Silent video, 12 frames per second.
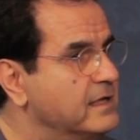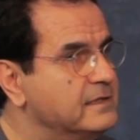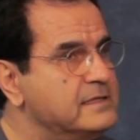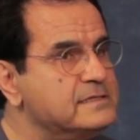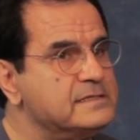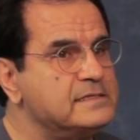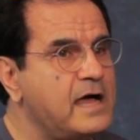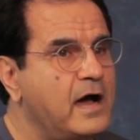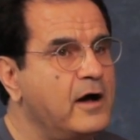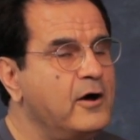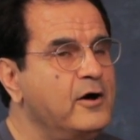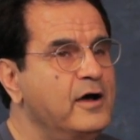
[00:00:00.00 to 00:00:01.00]
This is
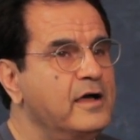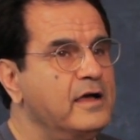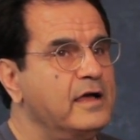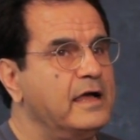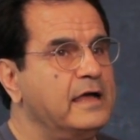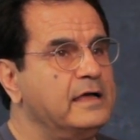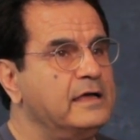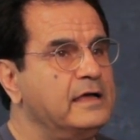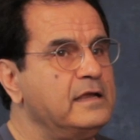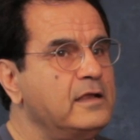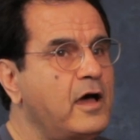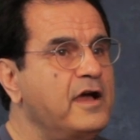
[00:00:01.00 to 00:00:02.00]
how a
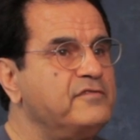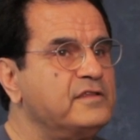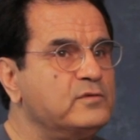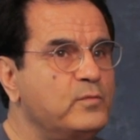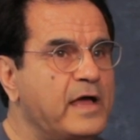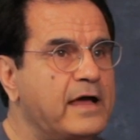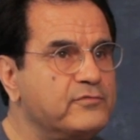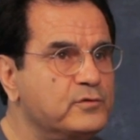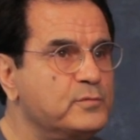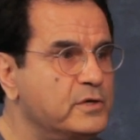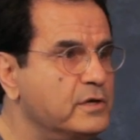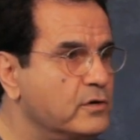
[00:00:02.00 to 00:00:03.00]
life that we have to
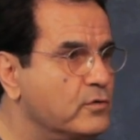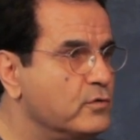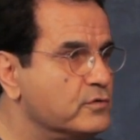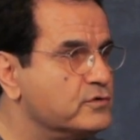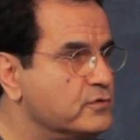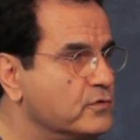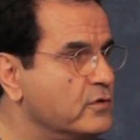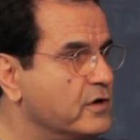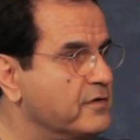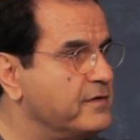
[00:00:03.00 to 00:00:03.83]
be in control of,